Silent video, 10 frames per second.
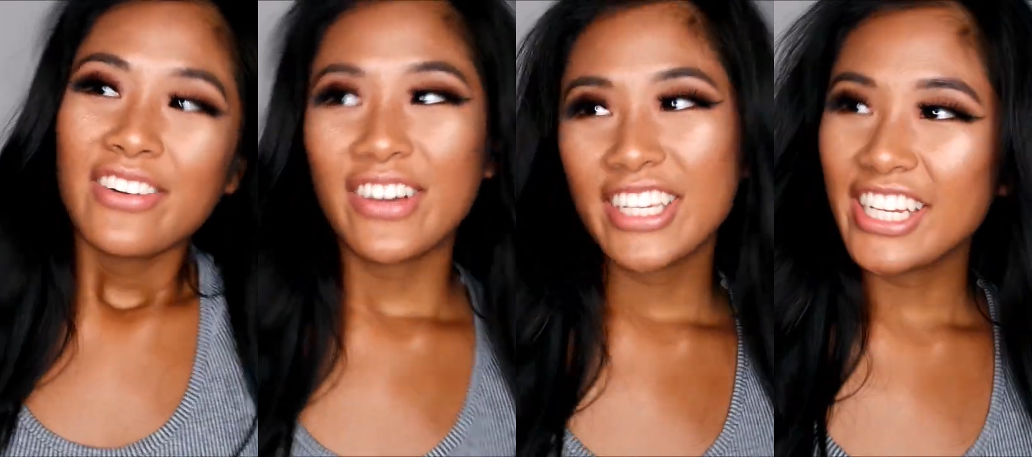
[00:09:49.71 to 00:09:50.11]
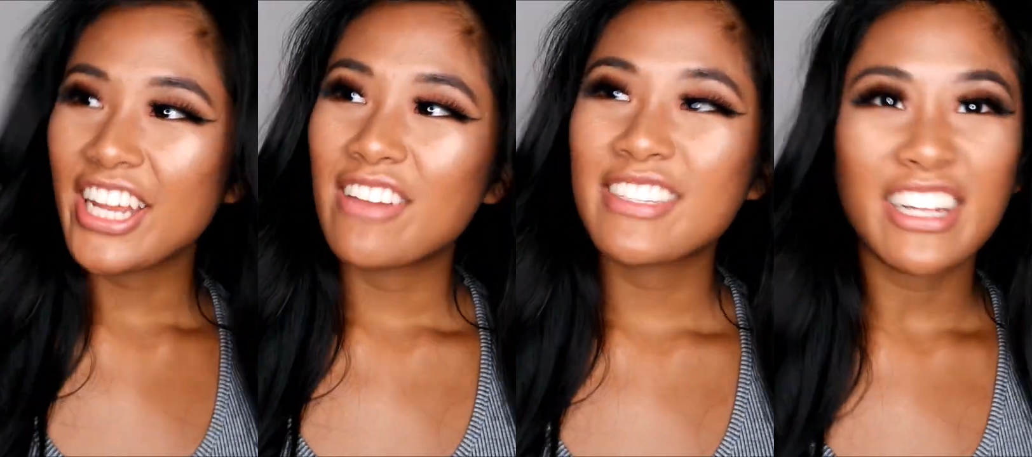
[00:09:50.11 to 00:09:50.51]
Well, you
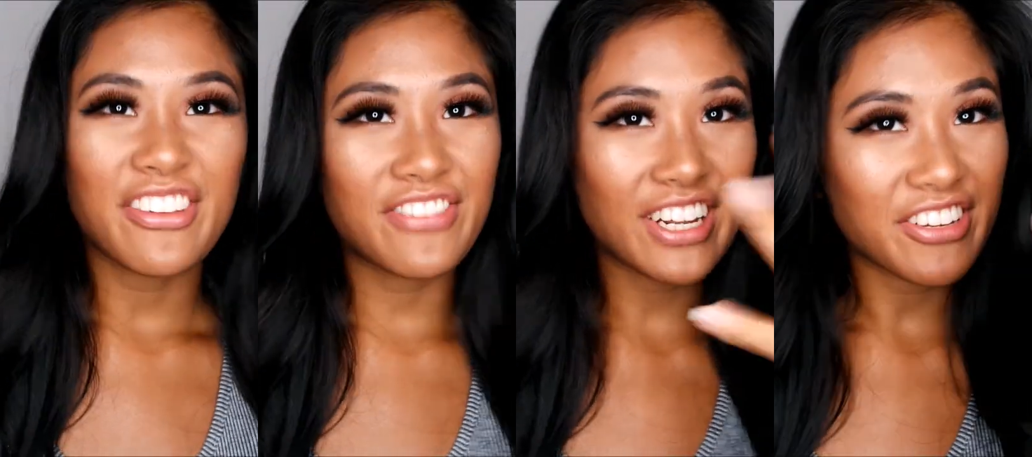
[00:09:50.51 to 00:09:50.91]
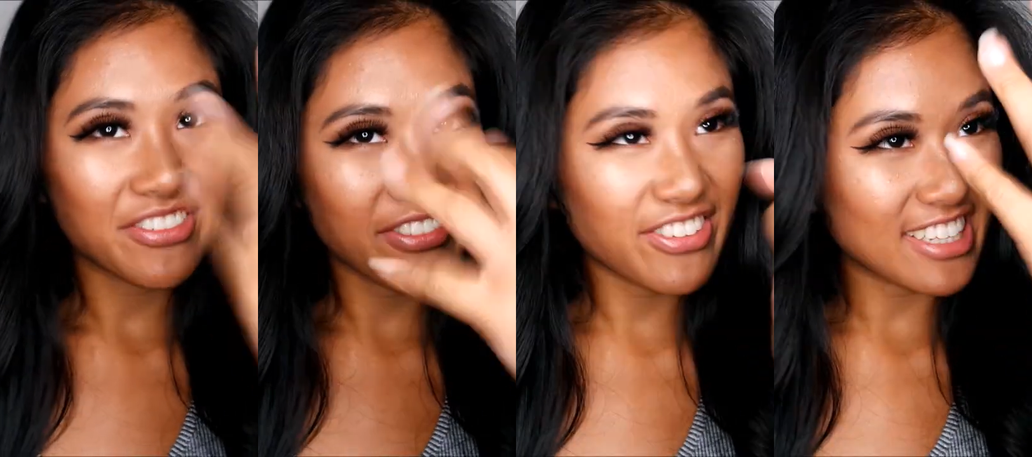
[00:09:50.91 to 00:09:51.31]
know, I'm just gonna flick it
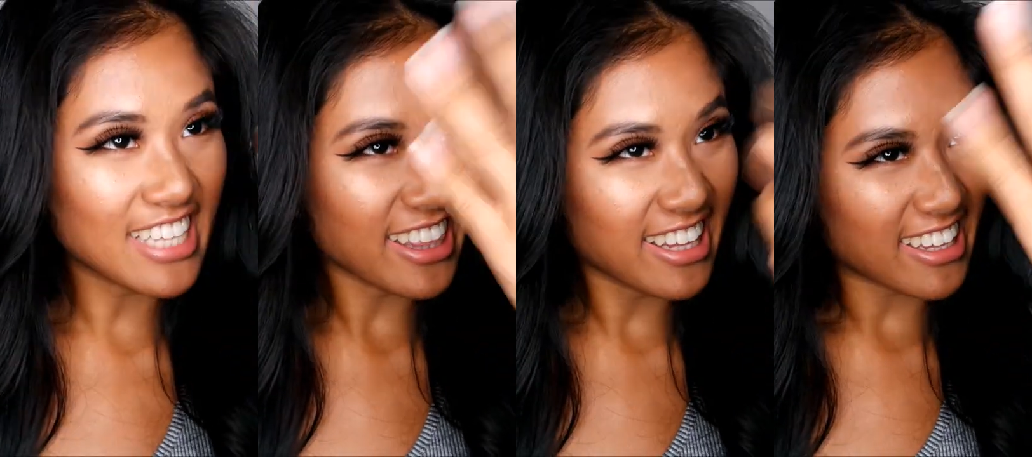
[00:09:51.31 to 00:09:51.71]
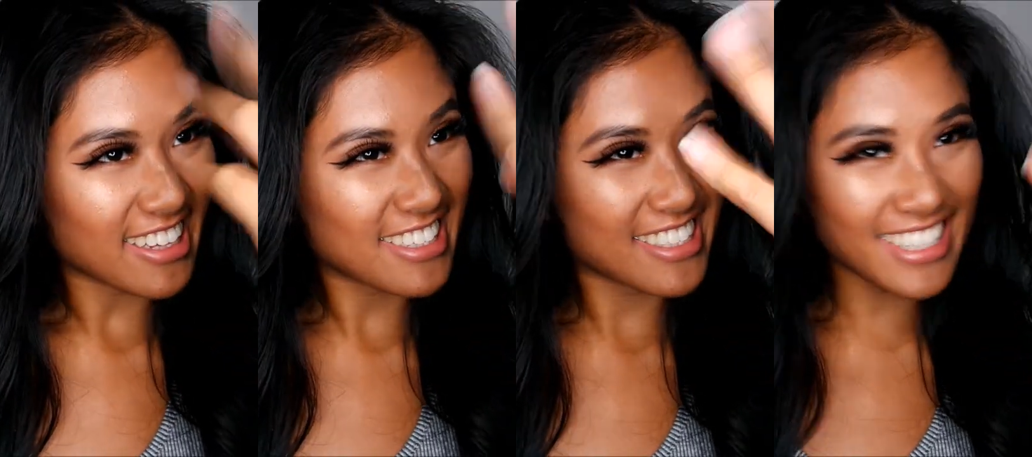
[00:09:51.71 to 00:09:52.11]
on my face like
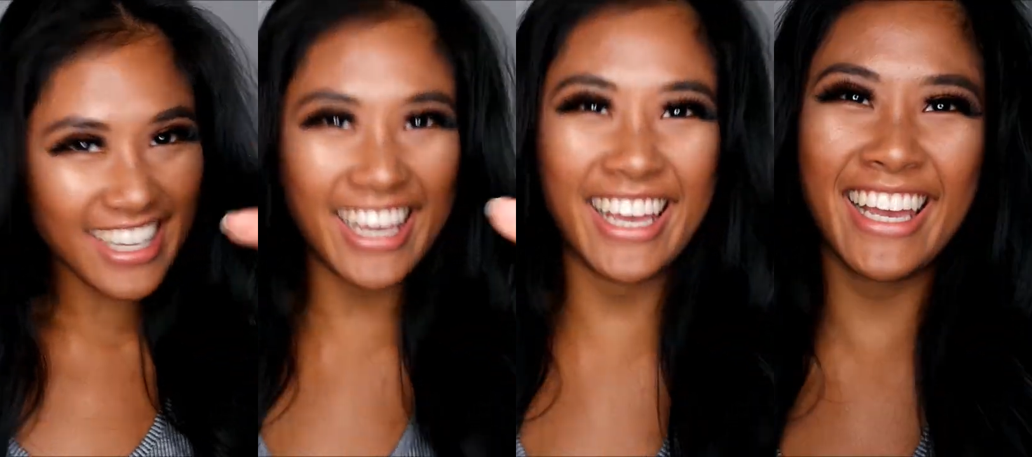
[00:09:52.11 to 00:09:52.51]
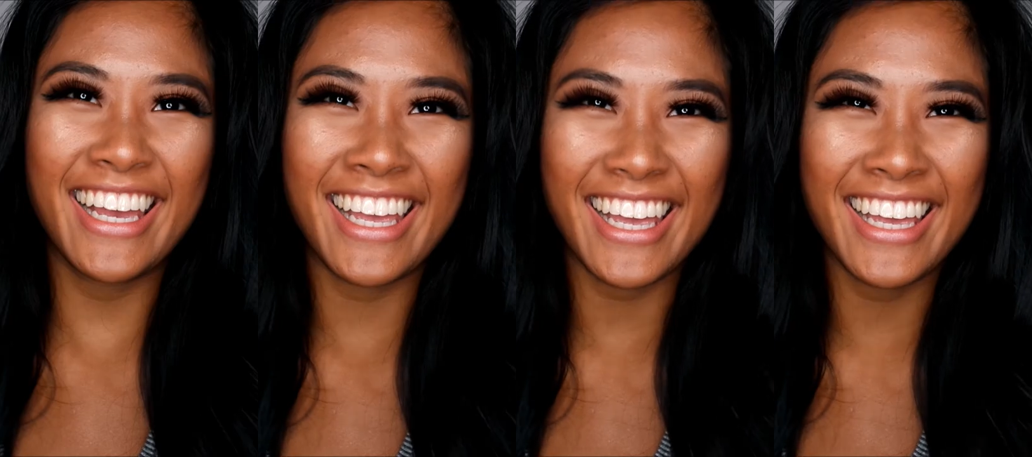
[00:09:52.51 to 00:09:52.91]
this.
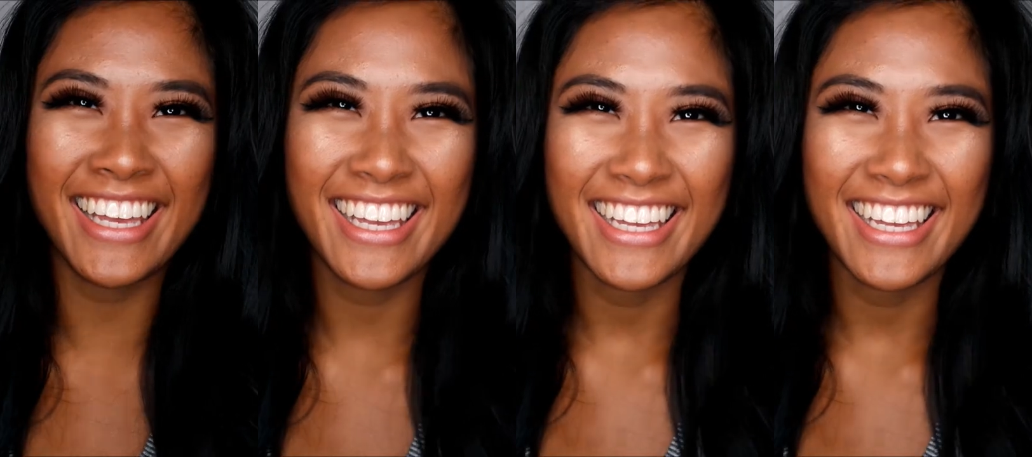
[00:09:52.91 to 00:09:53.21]
Give it